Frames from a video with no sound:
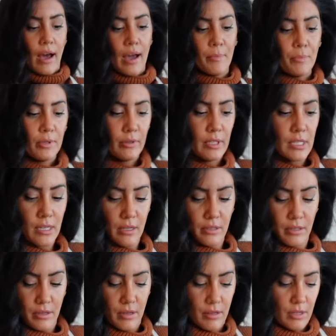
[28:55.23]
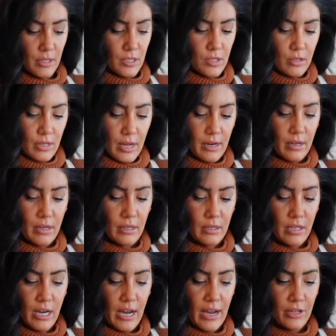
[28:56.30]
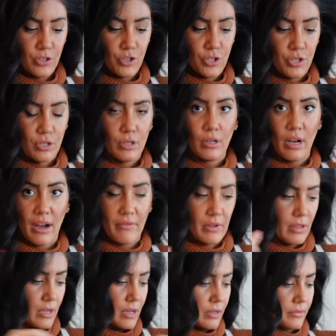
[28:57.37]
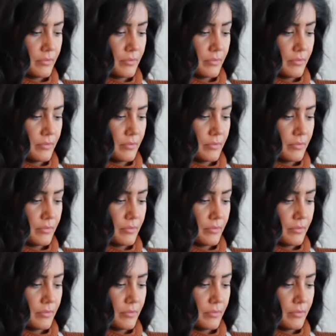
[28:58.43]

I put this underneath it so that it can catch everything.